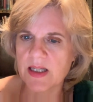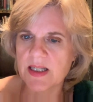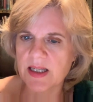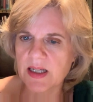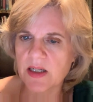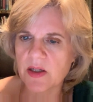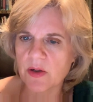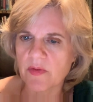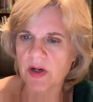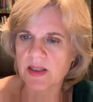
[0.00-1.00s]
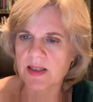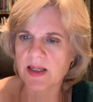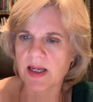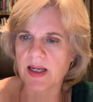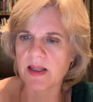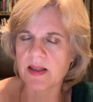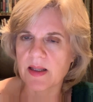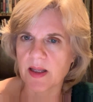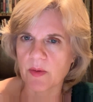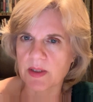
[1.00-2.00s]
Didn't Jehovah say
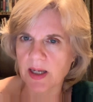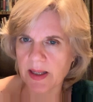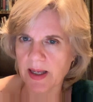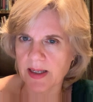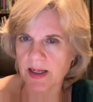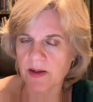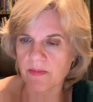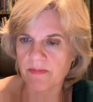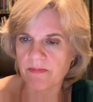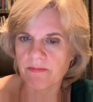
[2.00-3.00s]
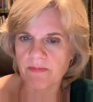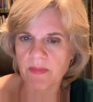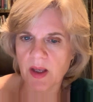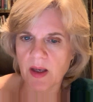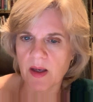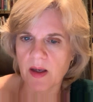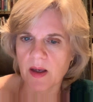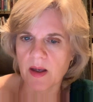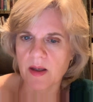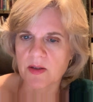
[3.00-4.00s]
that they would die that day?
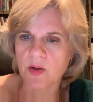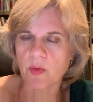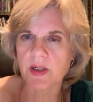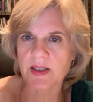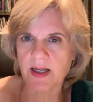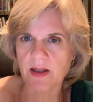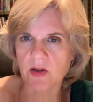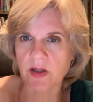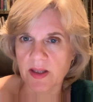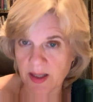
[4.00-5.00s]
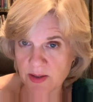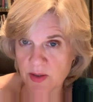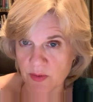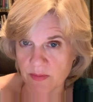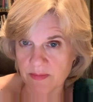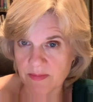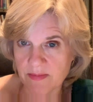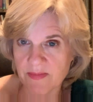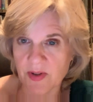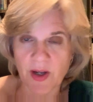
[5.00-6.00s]
So we're going to take a look at that soon.
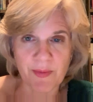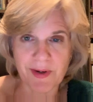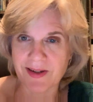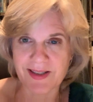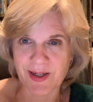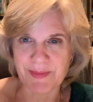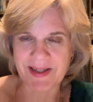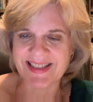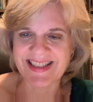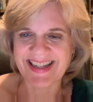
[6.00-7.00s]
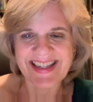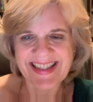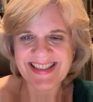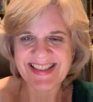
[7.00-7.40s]
Okay, we're not going to talk about it today.